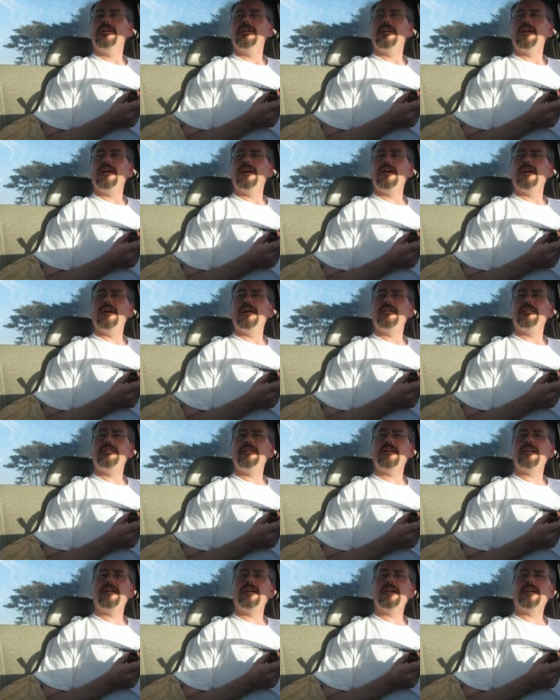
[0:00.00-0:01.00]
and
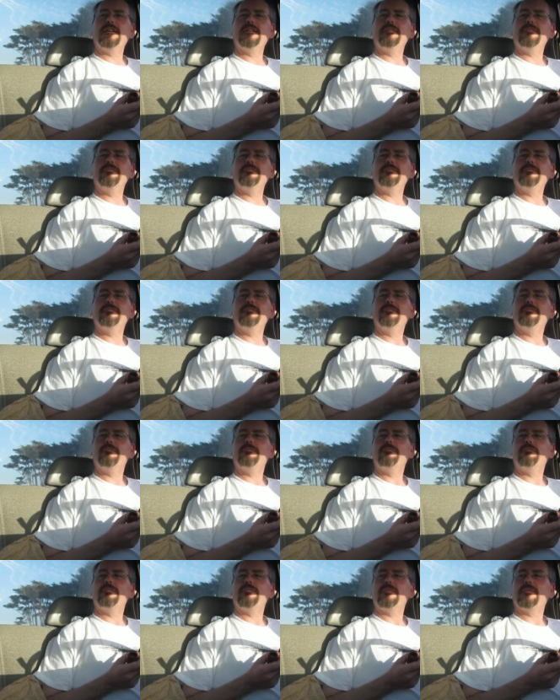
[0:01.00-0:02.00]
there I can
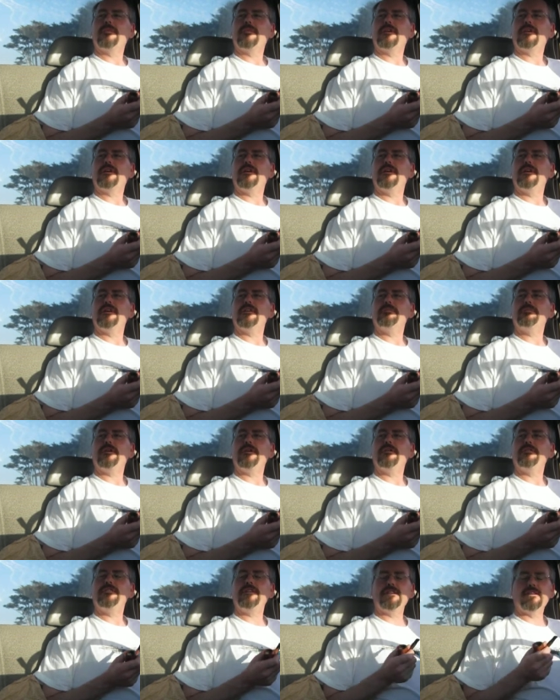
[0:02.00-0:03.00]
cause
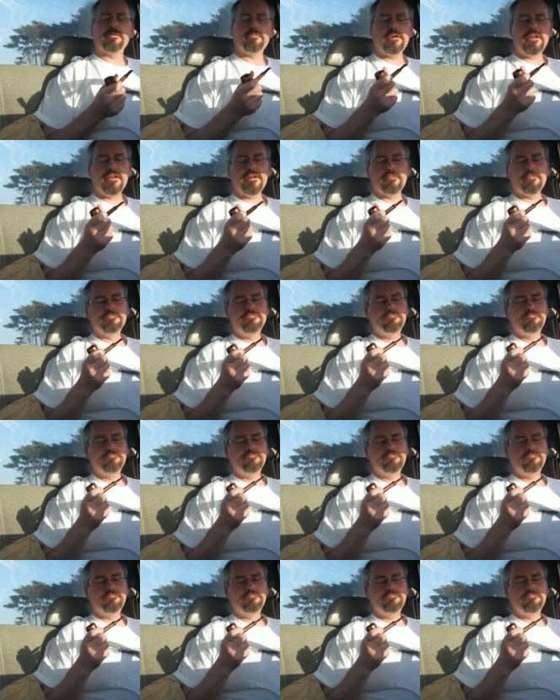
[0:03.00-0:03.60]
pyrotechnic mayhem.